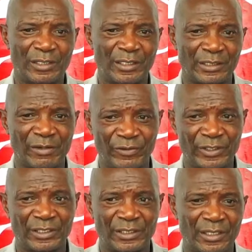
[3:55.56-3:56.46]
the
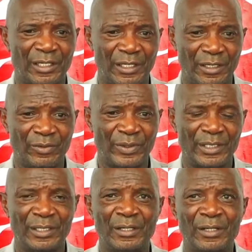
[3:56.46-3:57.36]
surface
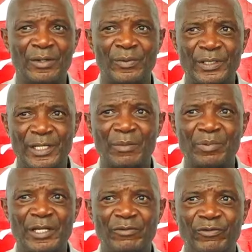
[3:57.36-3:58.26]
when they are
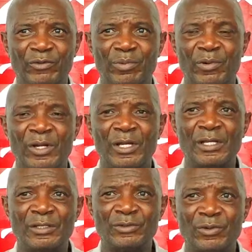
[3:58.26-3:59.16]
playing football.
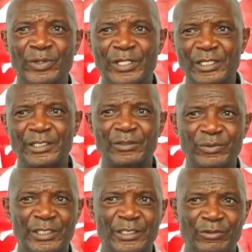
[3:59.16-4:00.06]
So we need
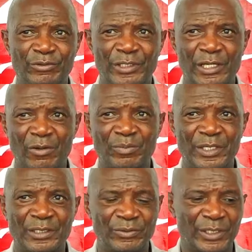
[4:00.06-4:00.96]
to see how
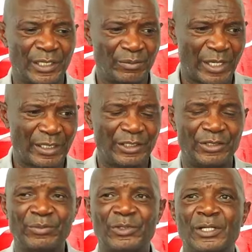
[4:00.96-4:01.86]
best we can manage
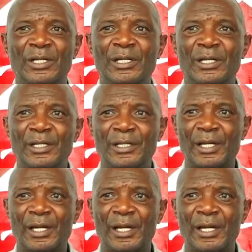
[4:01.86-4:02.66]
him. And